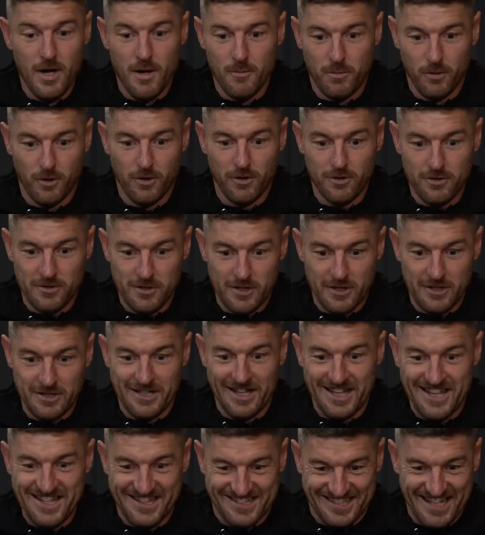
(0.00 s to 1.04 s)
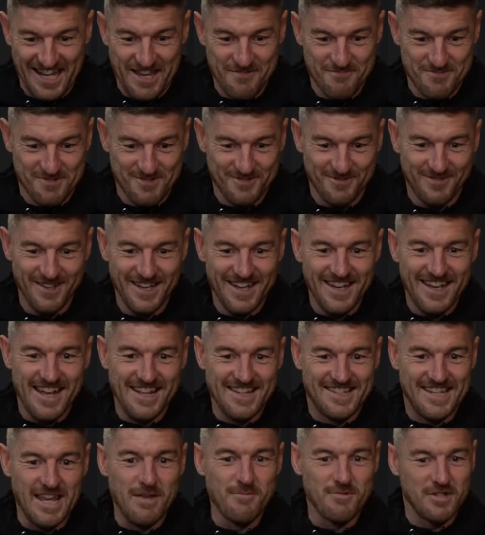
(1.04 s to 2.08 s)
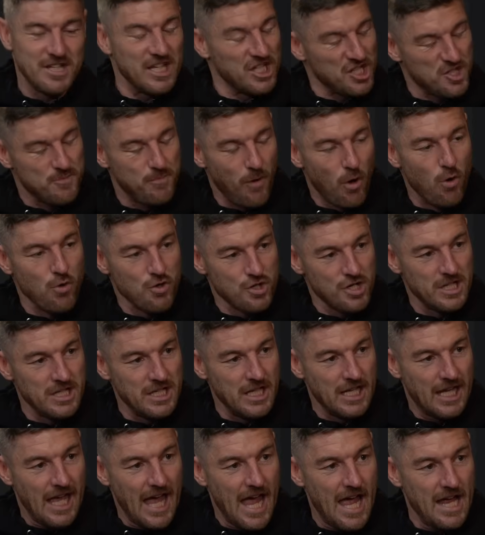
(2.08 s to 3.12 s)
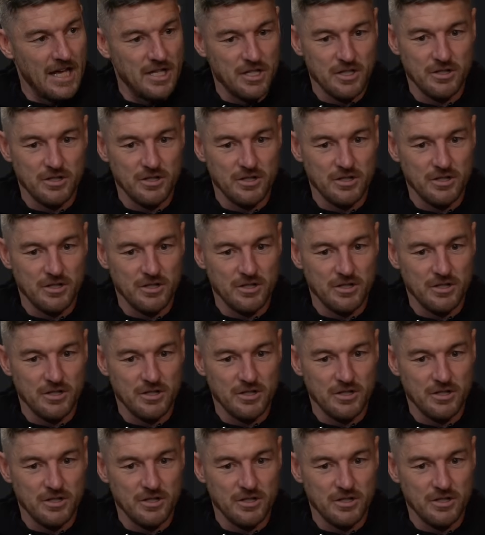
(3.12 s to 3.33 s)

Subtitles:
but in terms of the exposure that you're getting,